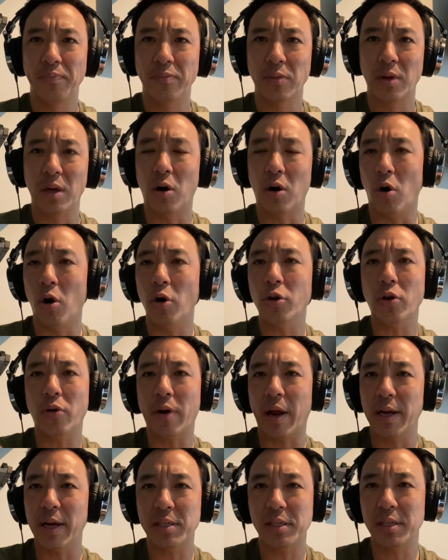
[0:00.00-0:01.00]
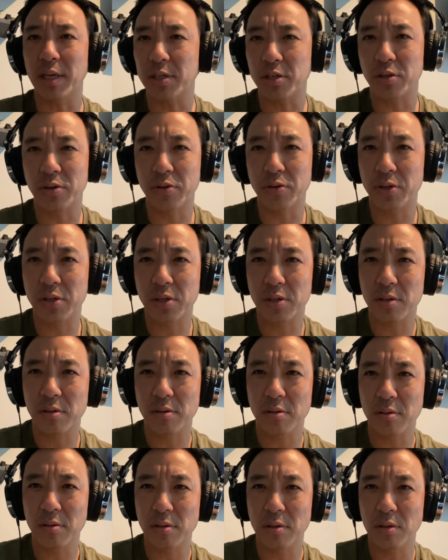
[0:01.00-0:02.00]
All your ancestors
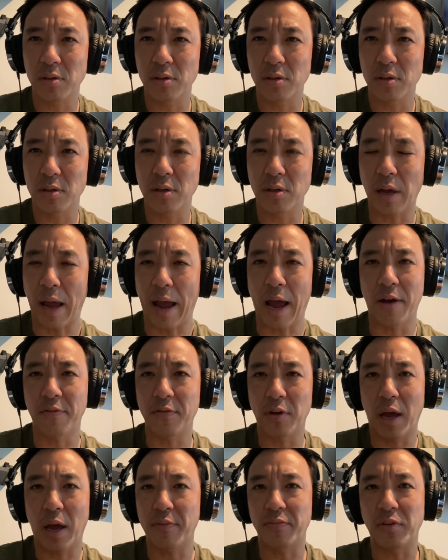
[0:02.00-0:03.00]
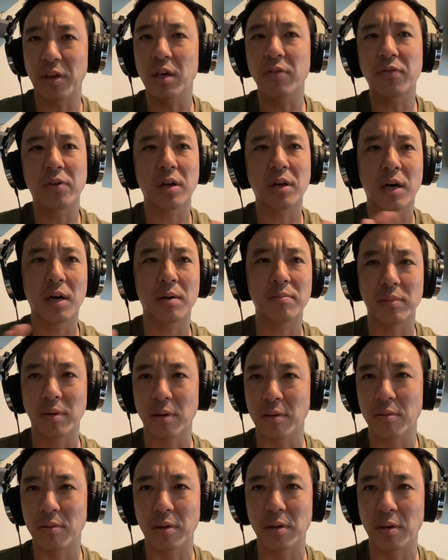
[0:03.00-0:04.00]
have given up
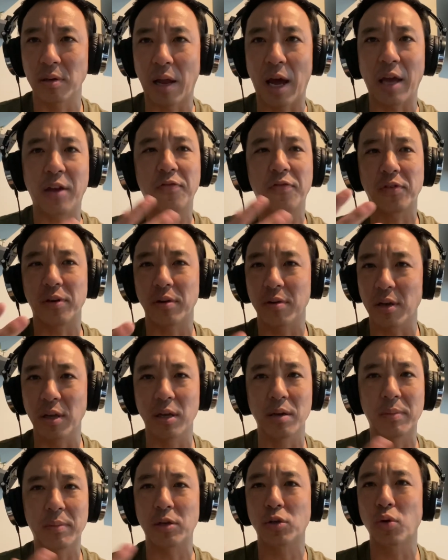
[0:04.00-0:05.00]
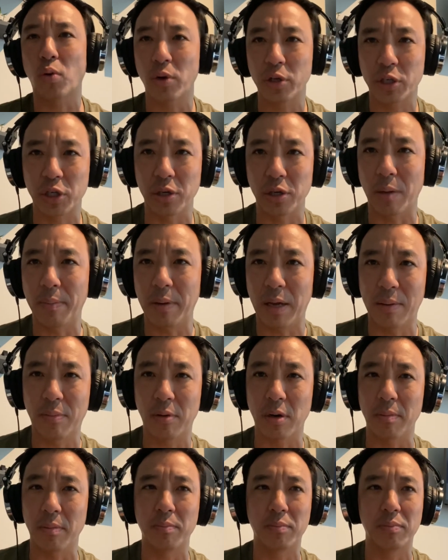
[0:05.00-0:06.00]
life and limb and torture to be able
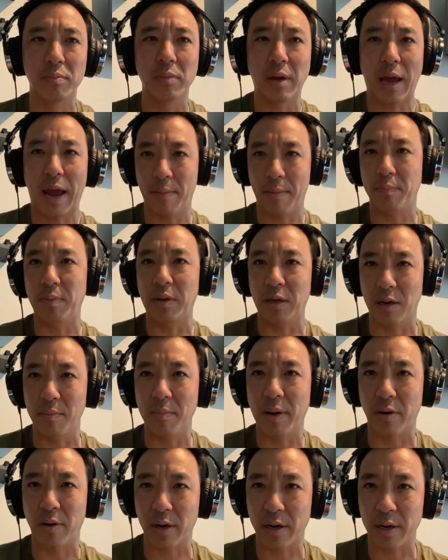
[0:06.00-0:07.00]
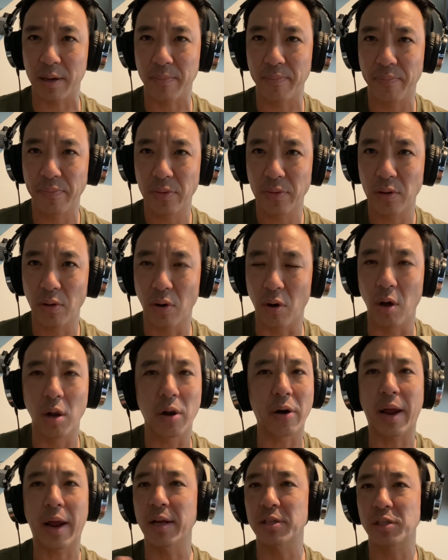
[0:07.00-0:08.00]
to be in America. All
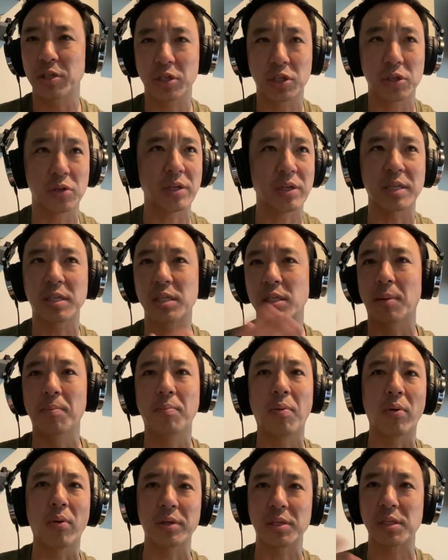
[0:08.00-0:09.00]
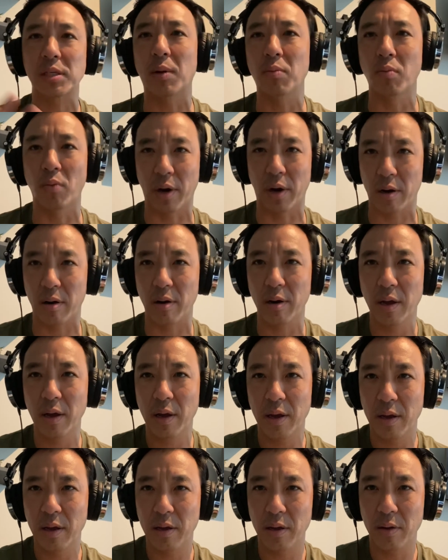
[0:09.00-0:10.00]
our ancestors at some point somewhere
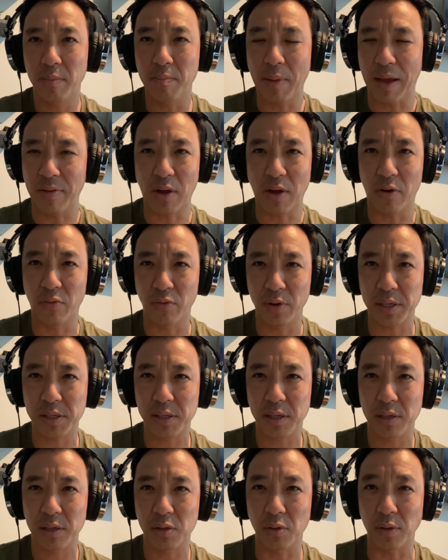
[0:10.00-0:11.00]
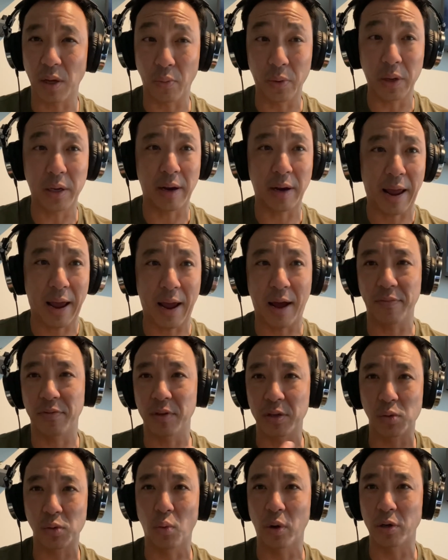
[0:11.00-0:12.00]
made that risk so that we can have
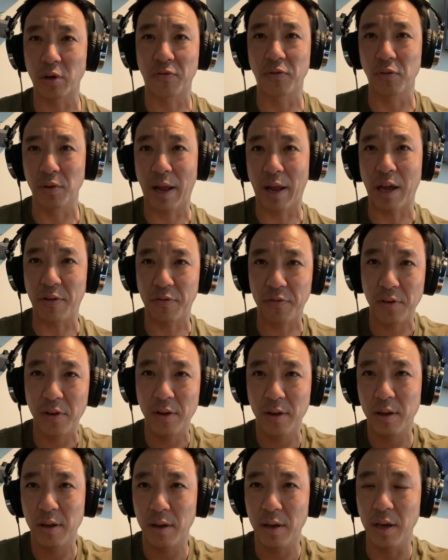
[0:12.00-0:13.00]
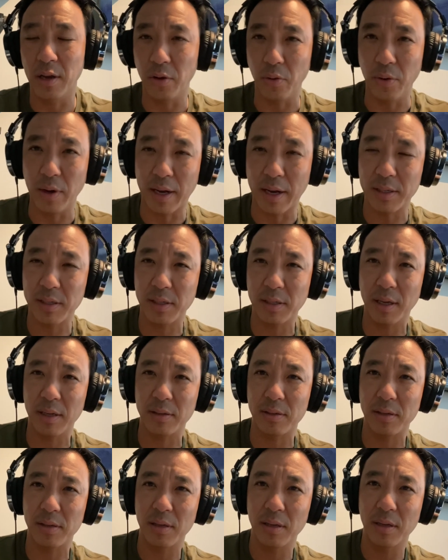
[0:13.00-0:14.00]
this wonderful life in the United
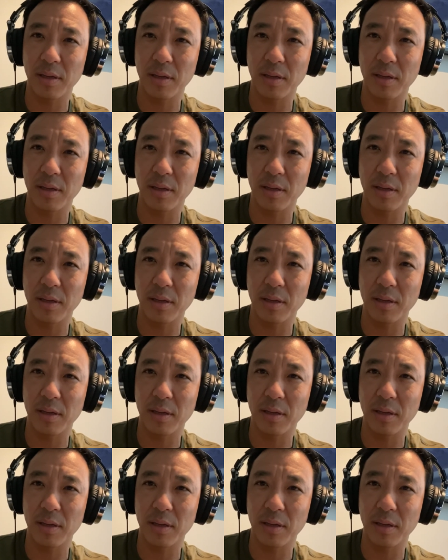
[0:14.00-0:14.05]
States.